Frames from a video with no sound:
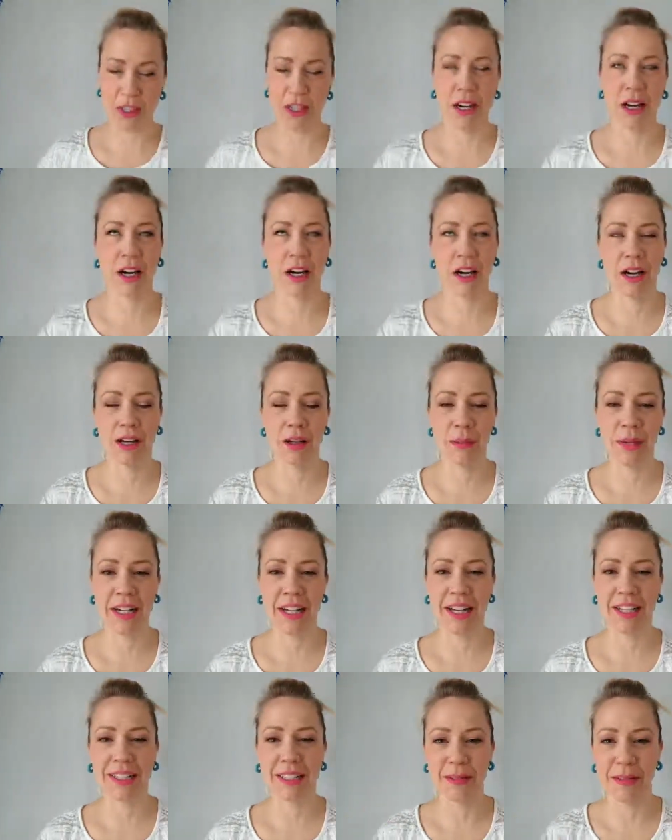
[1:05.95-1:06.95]
Oh my
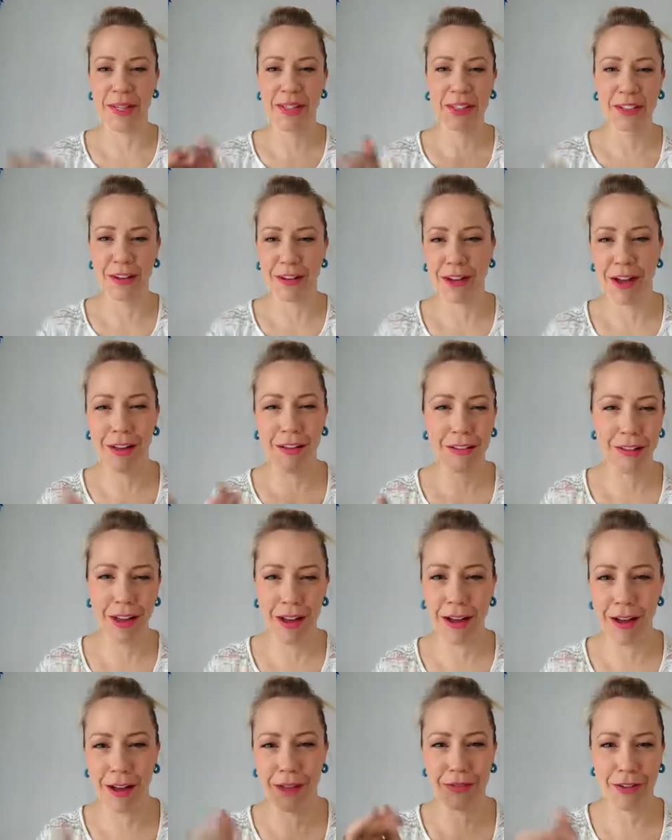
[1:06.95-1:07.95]
God, give me a little
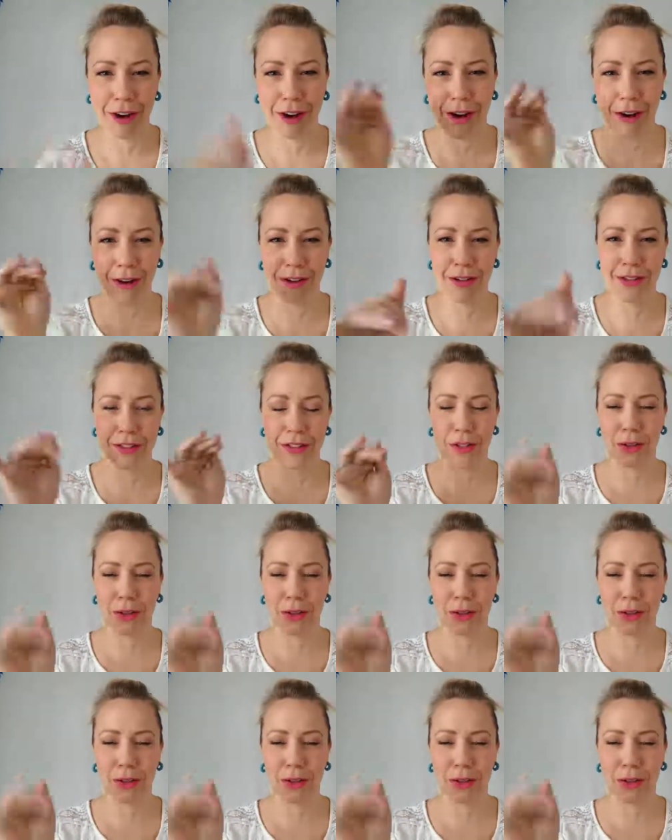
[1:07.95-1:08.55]
love, a heart,